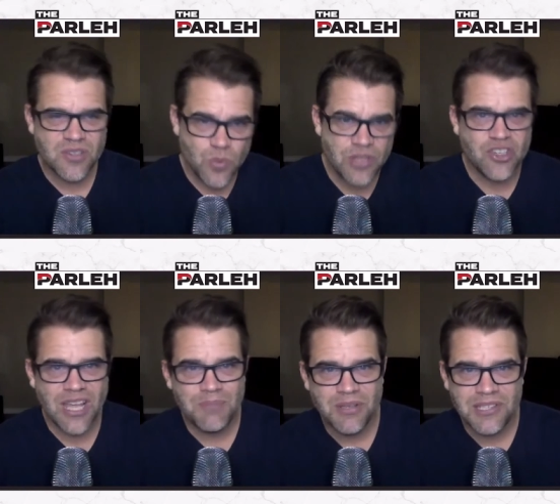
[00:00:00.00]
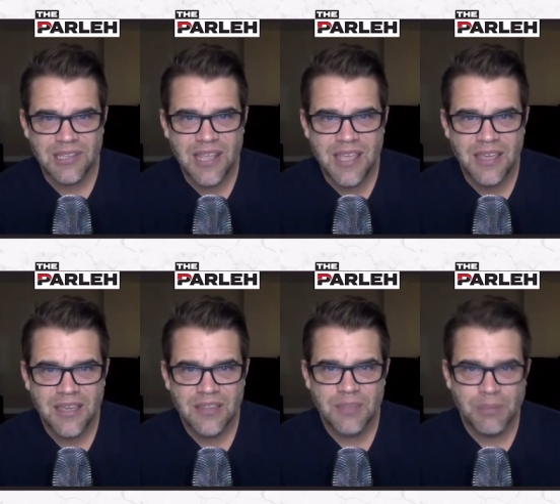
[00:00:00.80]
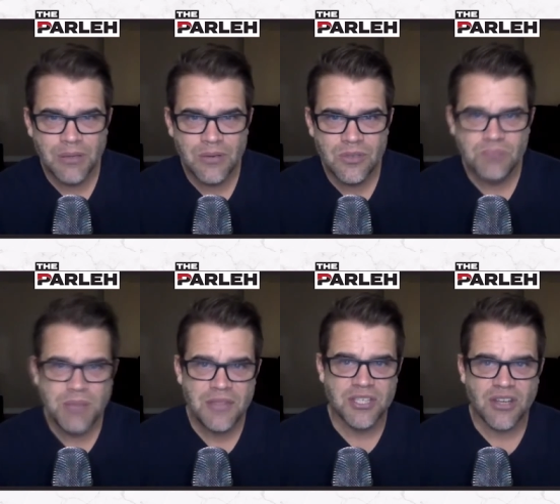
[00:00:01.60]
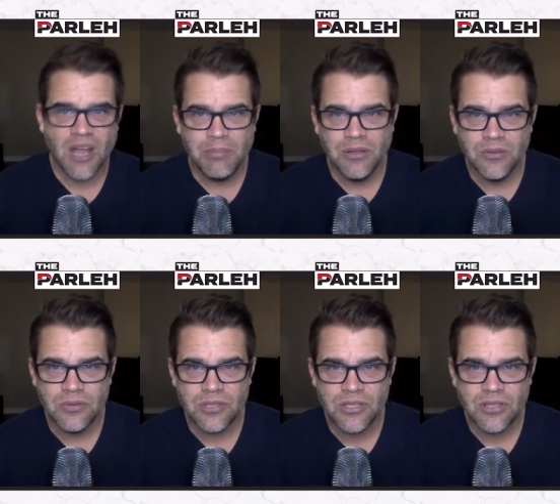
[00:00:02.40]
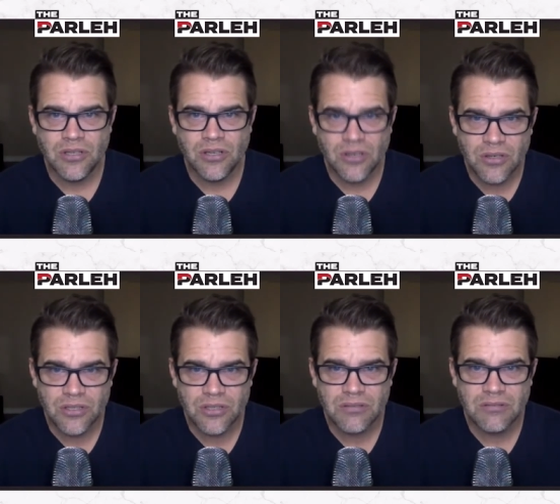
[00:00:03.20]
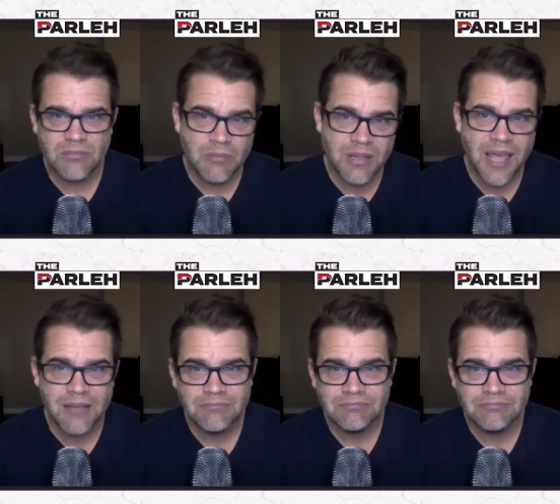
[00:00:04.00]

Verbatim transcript: to win the Champions League, the Blues beat the Sky Blues. Of course, remember that?